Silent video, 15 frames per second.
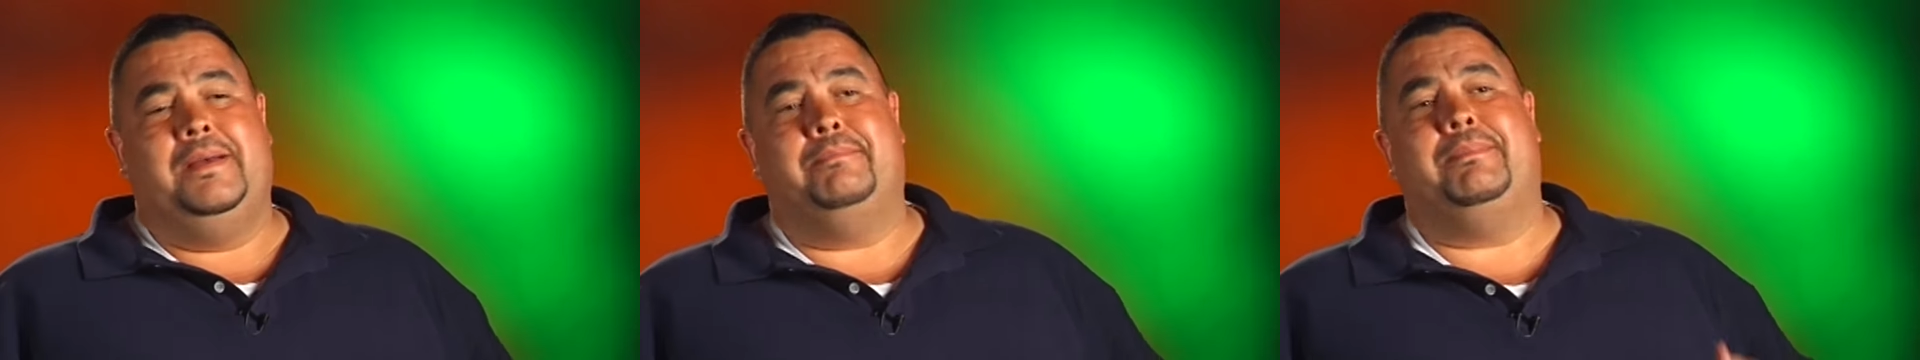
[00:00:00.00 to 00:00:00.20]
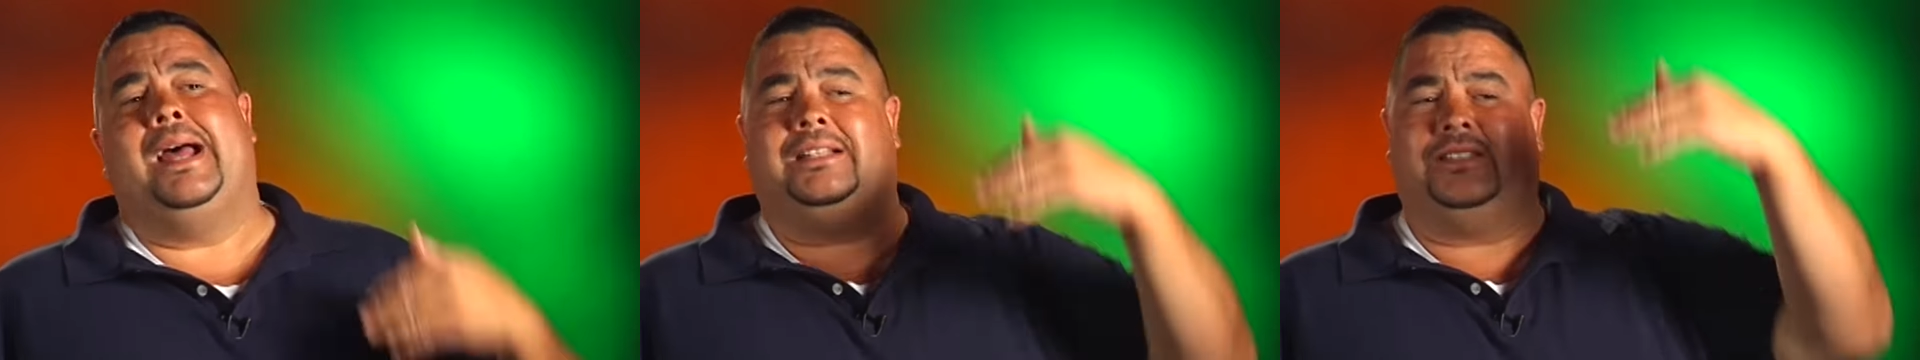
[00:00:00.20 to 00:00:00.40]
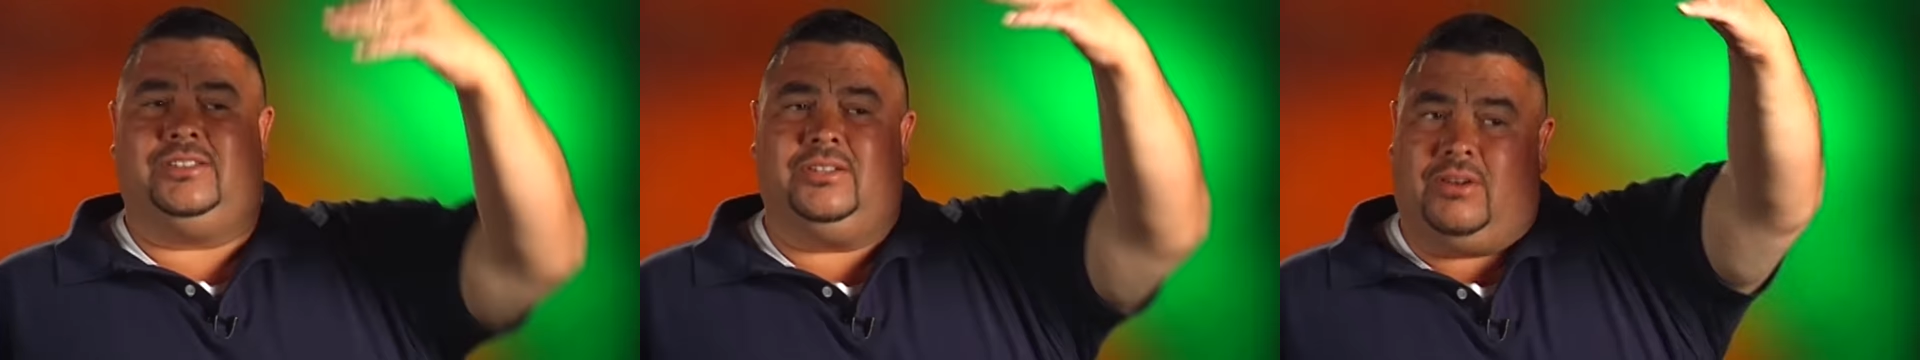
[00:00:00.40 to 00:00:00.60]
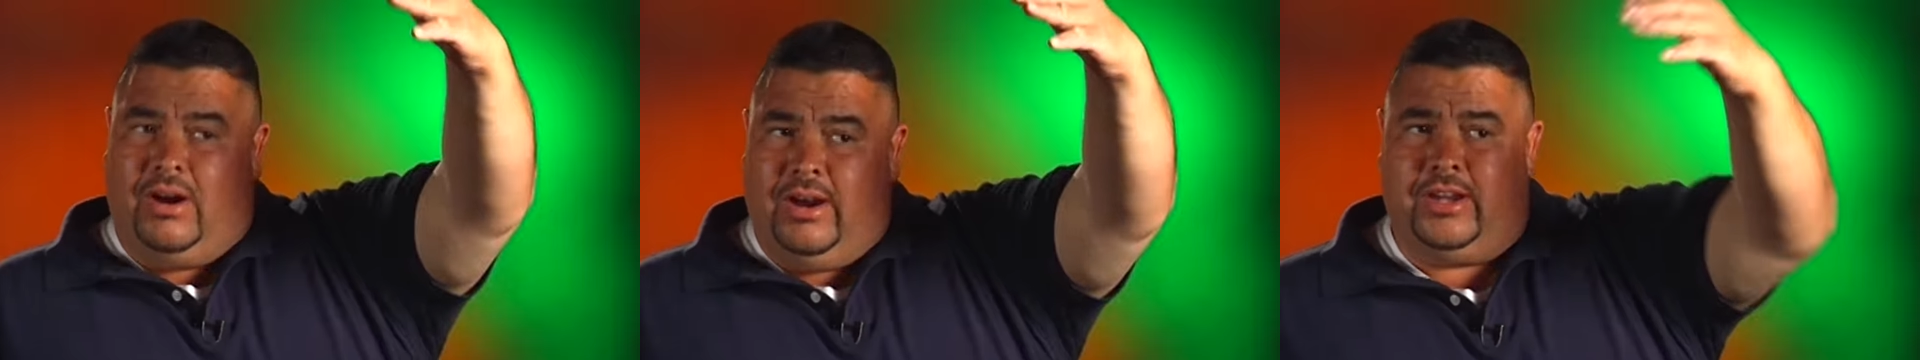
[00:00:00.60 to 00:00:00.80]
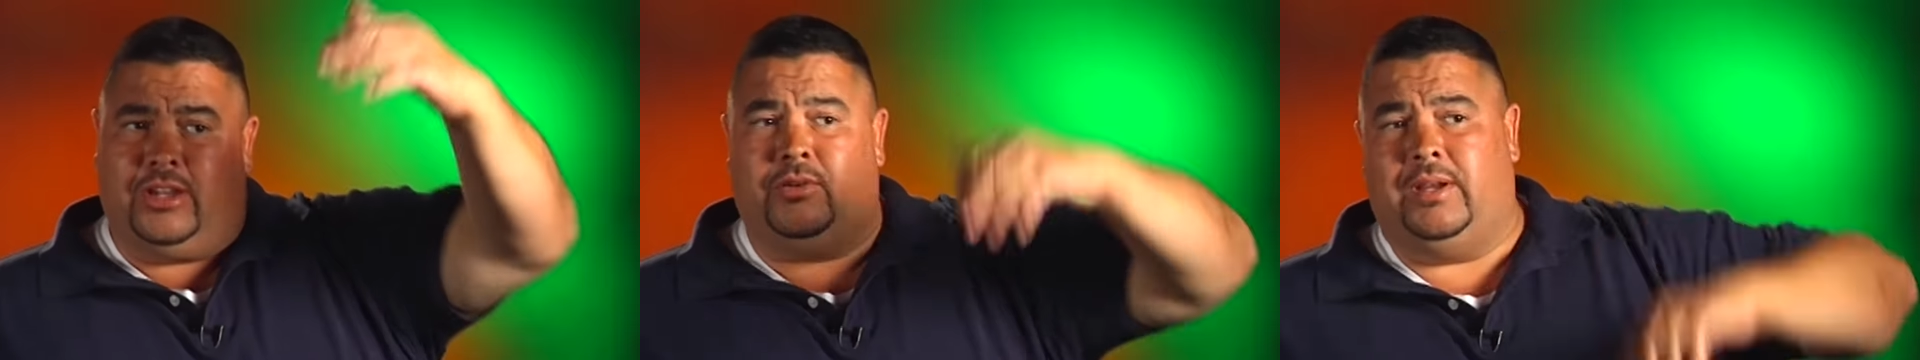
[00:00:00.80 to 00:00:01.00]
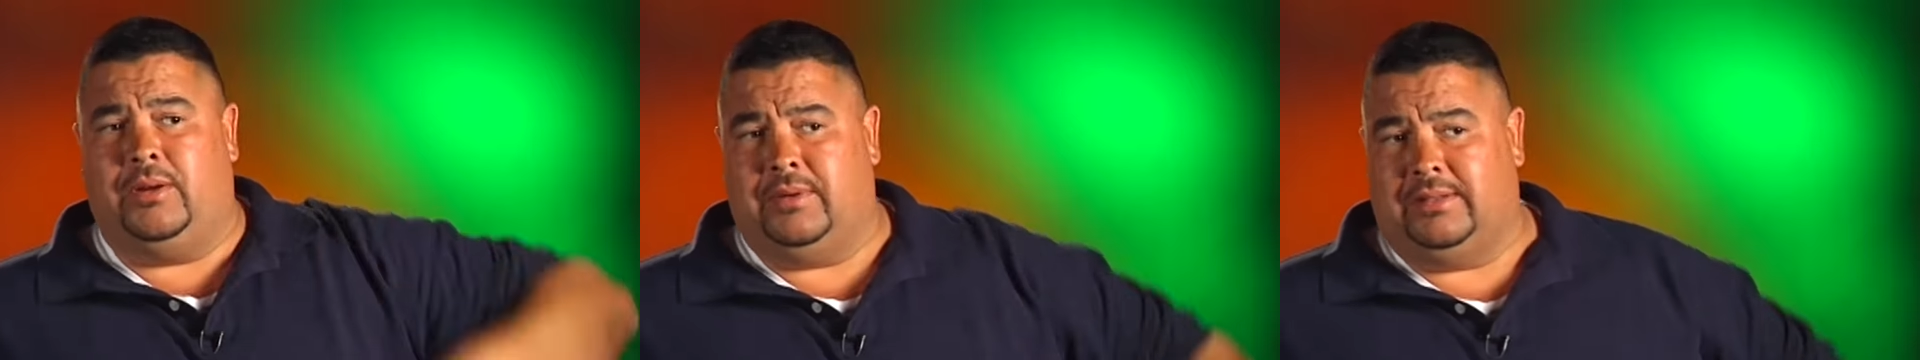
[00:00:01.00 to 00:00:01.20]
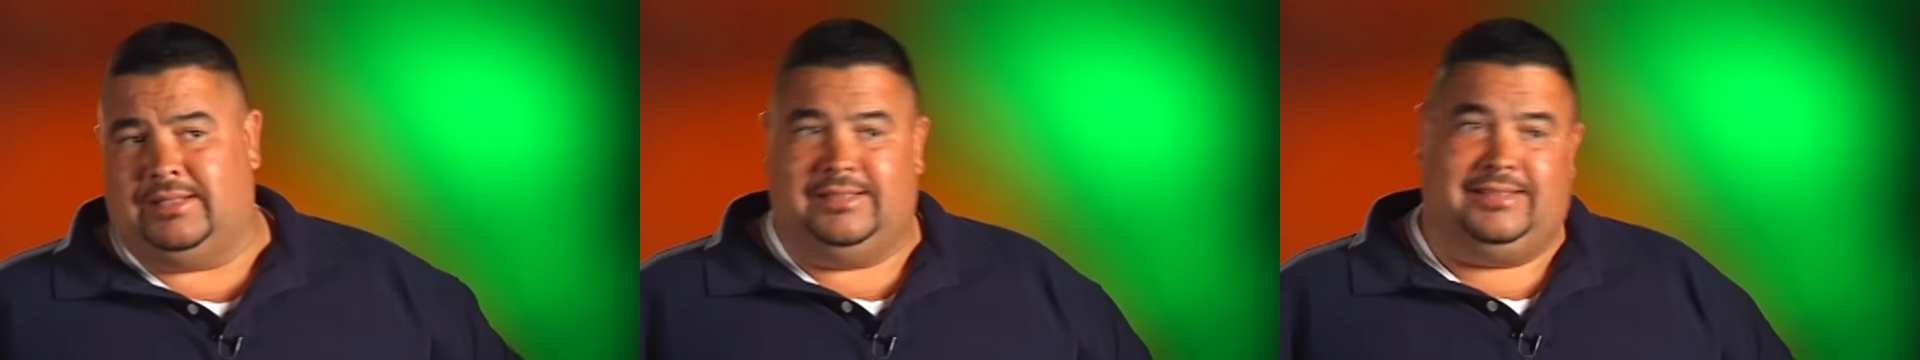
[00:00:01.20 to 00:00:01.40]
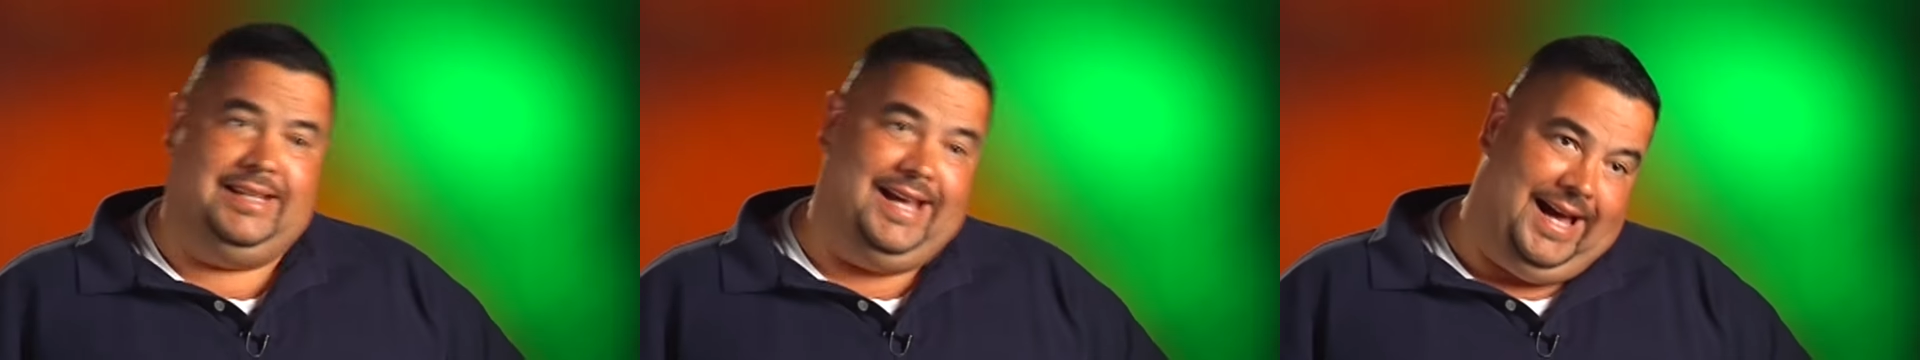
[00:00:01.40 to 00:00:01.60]
Matt's still arguing with
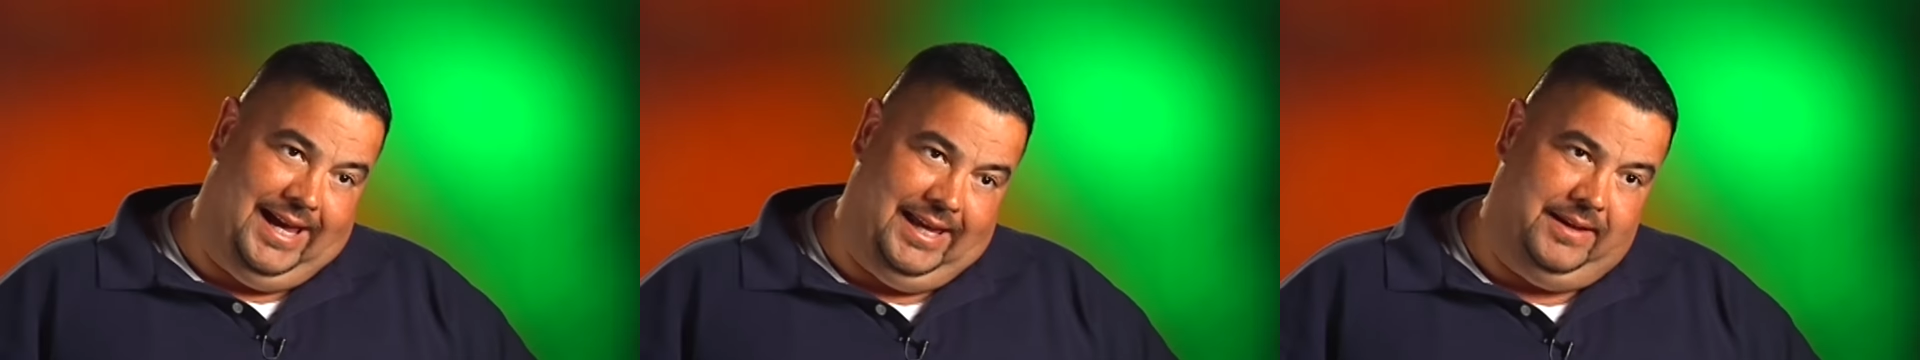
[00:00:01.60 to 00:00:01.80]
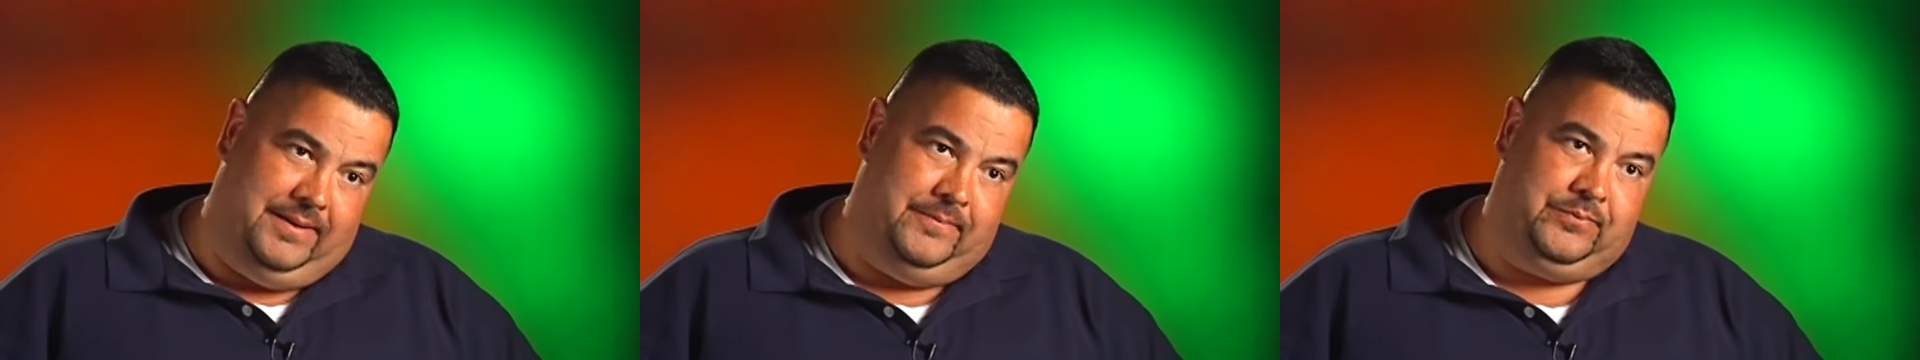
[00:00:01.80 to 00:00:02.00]
this guy.